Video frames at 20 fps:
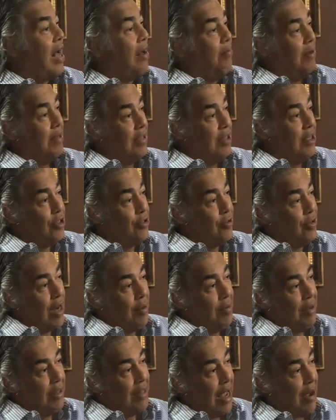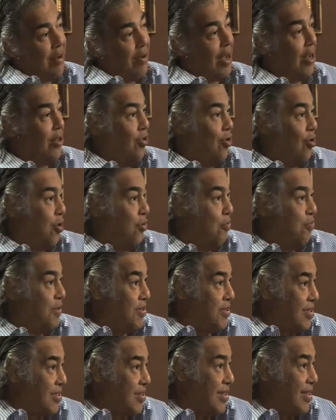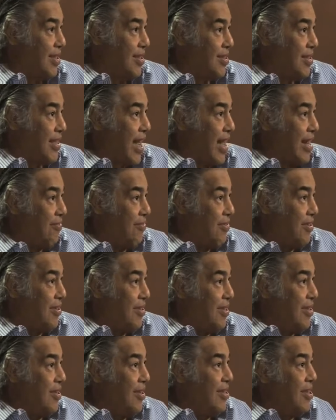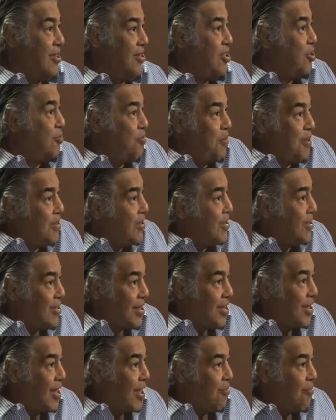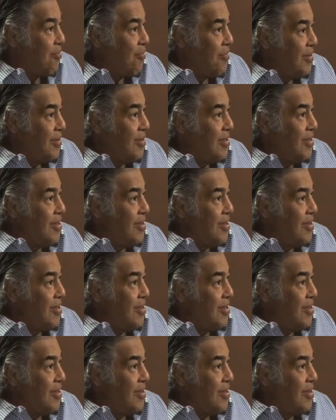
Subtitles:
I'll make this one, I'll make that one. I can do good business deals out of it. It's just business to them.